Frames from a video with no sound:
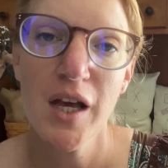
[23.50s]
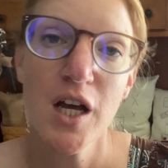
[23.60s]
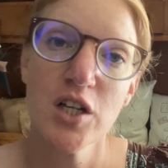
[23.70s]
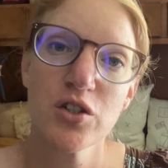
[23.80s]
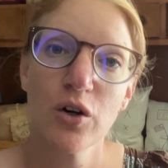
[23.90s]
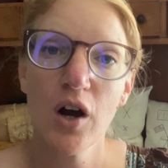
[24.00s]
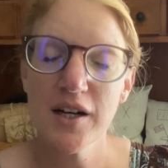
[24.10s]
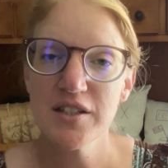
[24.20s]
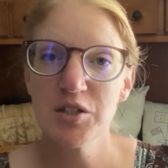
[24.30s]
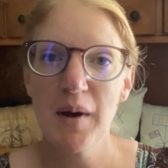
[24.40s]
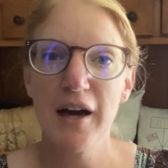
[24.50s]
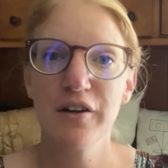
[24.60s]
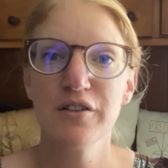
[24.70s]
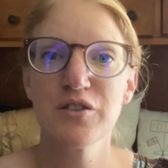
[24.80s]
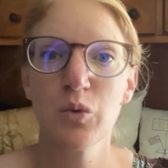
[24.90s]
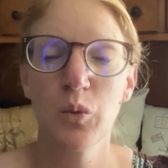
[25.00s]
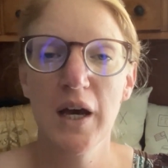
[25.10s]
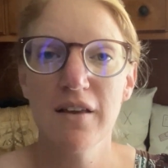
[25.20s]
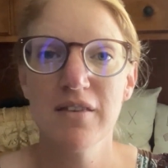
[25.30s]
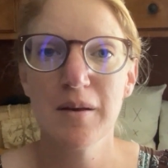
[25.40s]
So cross stitch patterns
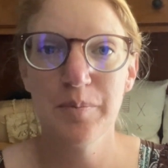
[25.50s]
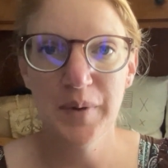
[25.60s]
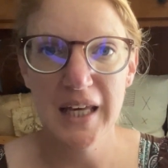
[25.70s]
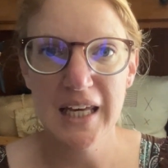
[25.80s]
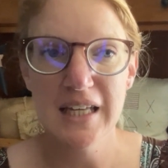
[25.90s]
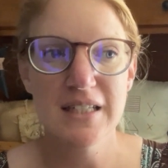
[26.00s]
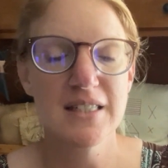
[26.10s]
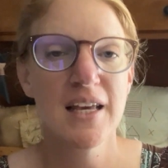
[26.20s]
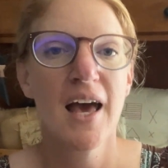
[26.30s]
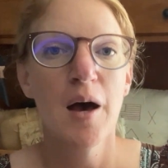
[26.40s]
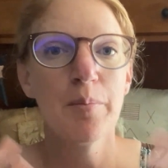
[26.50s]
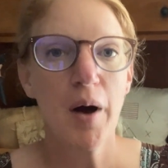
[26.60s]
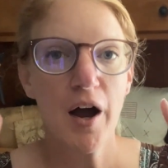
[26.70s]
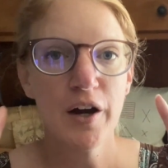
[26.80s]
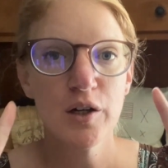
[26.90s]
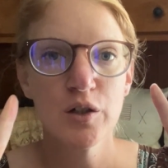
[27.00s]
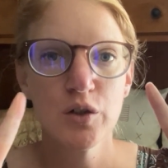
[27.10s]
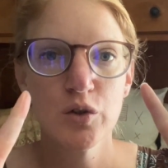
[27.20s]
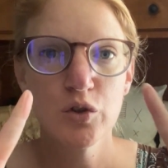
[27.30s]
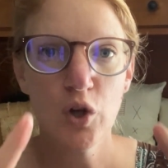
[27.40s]
with bees, part
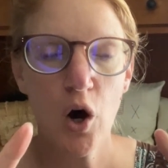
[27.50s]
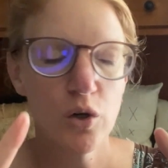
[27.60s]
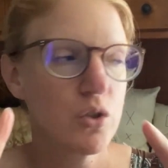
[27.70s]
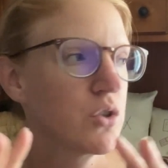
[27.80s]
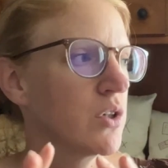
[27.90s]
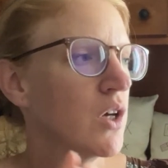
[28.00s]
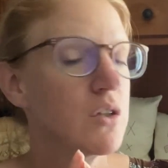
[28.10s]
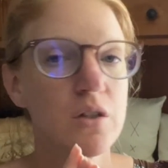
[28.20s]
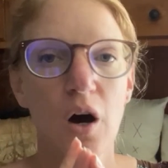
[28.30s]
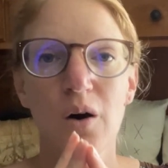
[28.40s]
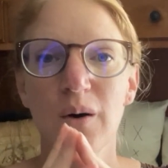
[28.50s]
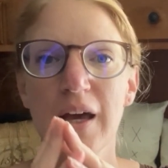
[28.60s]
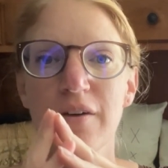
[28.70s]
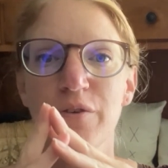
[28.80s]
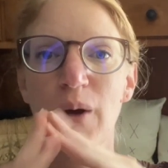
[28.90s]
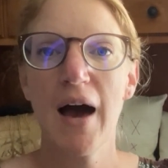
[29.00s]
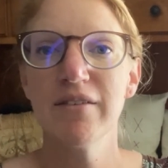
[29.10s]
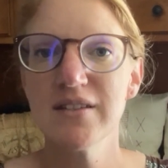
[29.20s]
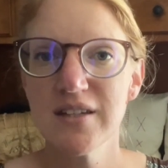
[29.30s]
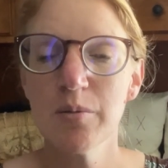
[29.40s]
2. So if you
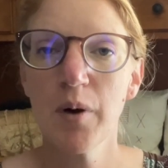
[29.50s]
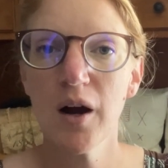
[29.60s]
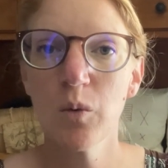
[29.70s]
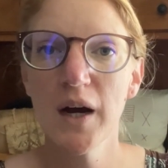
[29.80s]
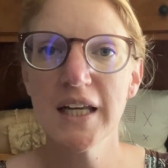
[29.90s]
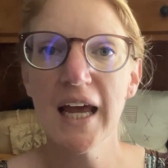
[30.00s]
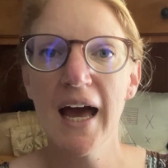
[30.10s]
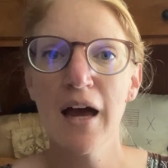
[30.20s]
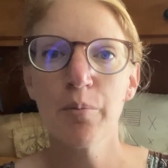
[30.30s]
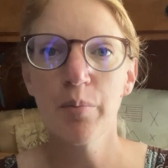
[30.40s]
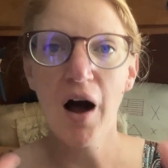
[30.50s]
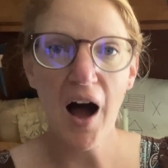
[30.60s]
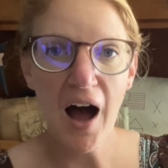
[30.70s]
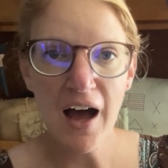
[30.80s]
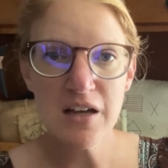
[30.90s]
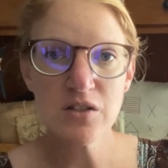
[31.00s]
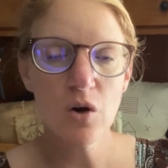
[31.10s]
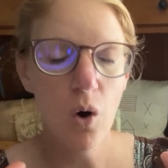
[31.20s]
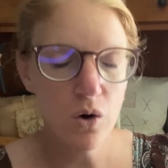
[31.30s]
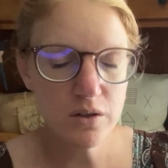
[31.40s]
haven't seen part 1 yet, pause,
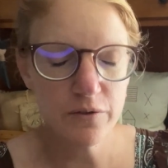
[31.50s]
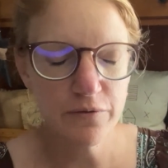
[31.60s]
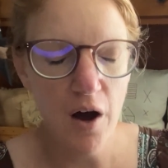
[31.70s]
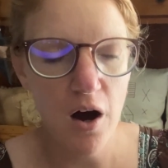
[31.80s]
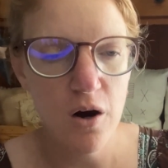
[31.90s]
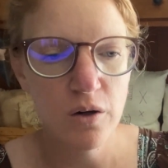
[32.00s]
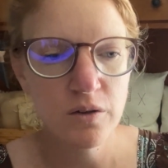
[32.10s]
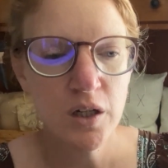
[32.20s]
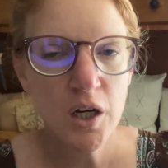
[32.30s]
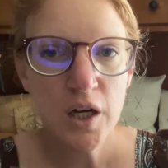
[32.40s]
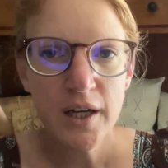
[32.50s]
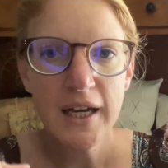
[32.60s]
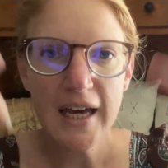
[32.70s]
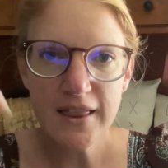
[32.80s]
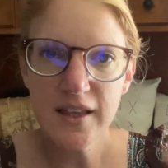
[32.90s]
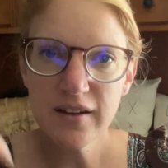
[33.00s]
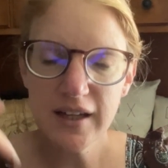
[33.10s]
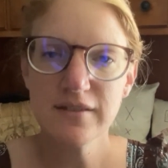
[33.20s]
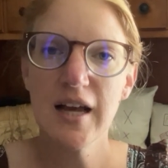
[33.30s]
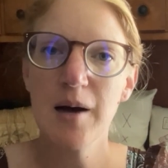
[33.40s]
hold the phone, hit the
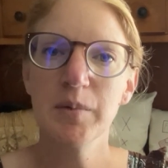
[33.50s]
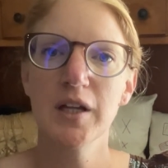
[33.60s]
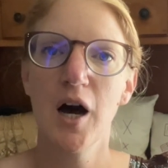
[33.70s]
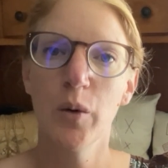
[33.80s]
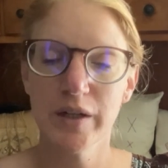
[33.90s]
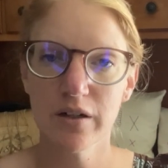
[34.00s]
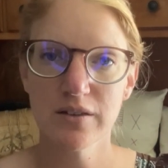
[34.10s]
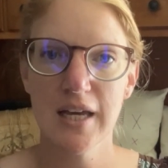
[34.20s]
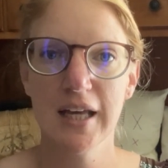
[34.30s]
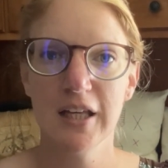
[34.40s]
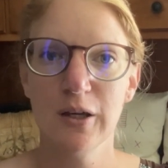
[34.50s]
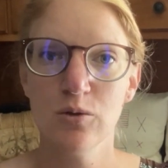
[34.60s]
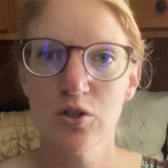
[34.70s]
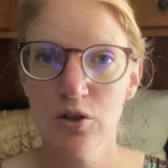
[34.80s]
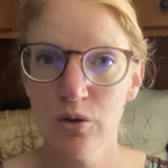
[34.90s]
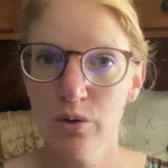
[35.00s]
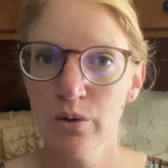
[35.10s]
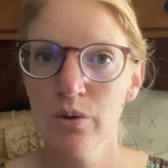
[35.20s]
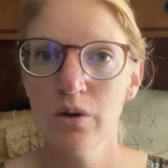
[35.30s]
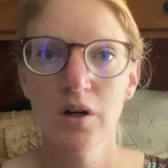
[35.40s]
link down below and it'll take you
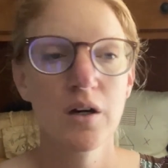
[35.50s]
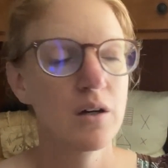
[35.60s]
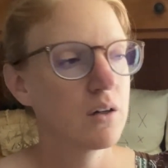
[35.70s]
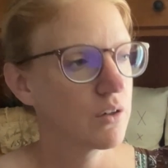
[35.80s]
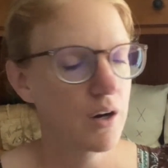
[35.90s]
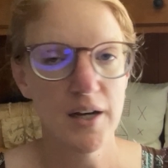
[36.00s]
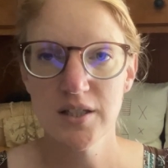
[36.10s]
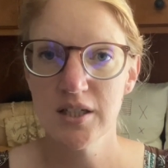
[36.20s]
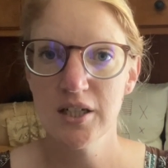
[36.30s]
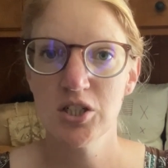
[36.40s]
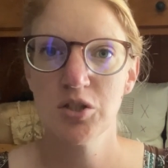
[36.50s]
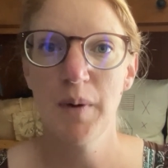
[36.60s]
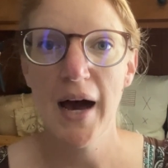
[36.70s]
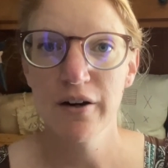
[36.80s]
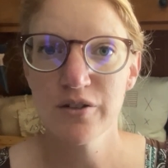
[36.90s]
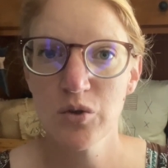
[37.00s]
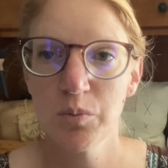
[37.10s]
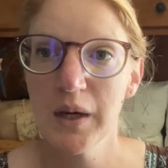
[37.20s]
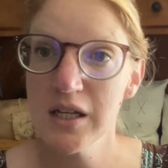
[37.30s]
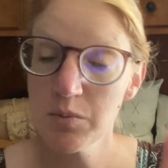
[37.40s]
to Cross Stitch Patterns with
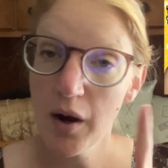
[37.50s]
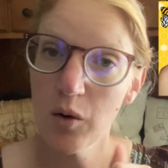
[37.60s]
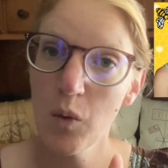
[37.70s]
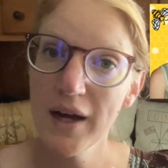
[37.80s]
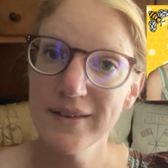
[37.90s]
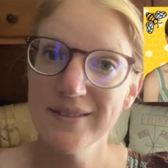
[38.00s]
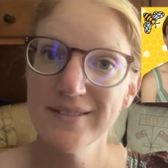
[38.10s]
Bees part 1.